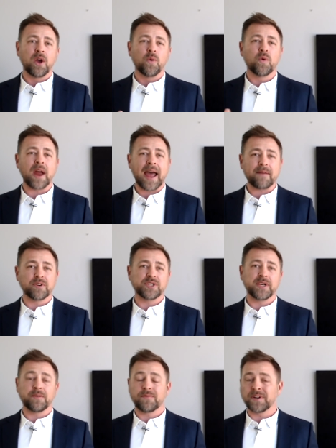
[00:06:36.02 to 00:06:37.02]
we're
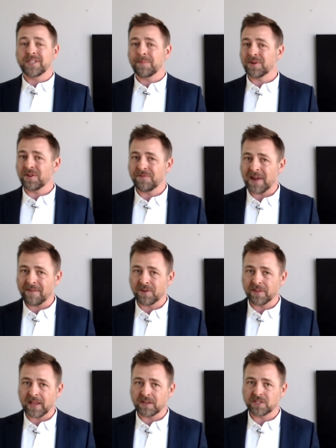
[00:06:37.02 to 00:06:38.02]
averaging for a typical
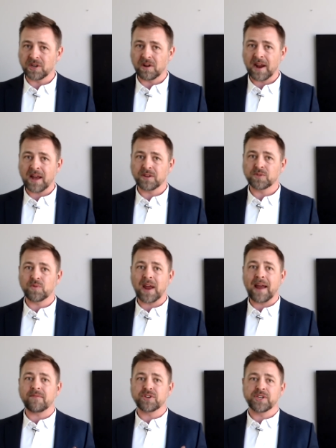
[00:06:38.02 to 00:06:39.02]
$500,000 house, we're
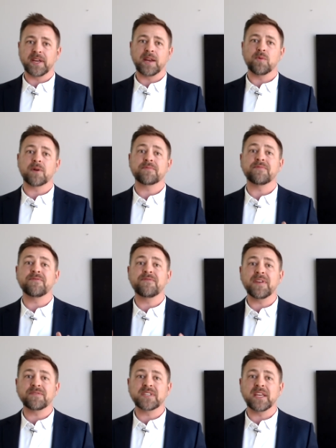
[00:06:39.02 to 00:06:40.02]
averaging anywhere from
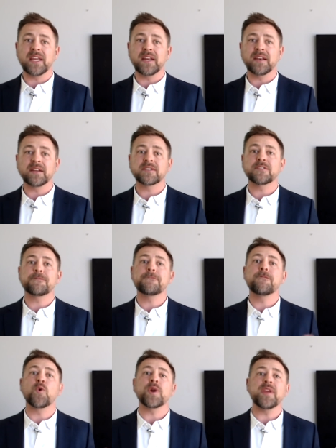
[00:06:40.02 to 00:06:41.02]
$15 to
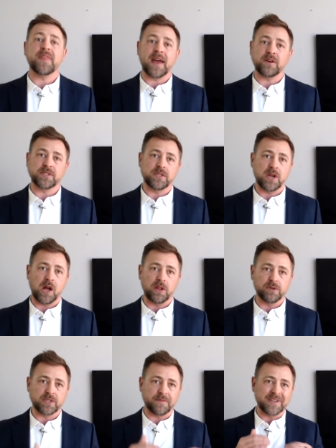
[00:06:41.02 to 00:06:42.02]

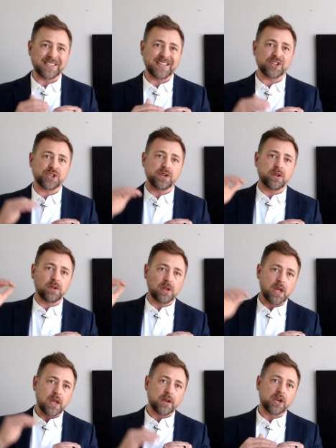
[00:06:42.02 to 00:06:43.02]
$40,000 of additional
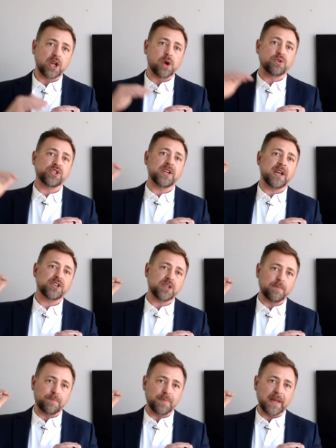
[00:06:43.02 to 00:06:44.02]

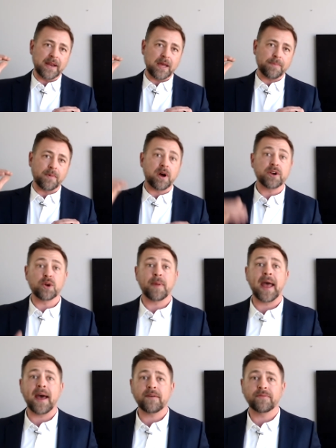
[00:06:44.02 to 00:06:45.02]
negotiation bid up on your
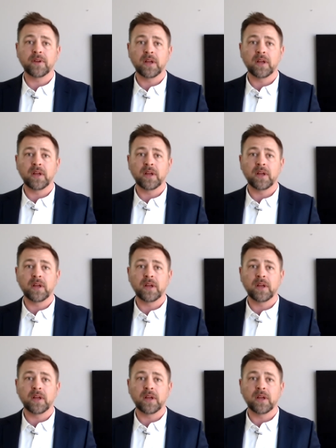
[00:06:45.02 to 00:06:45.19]
behalf.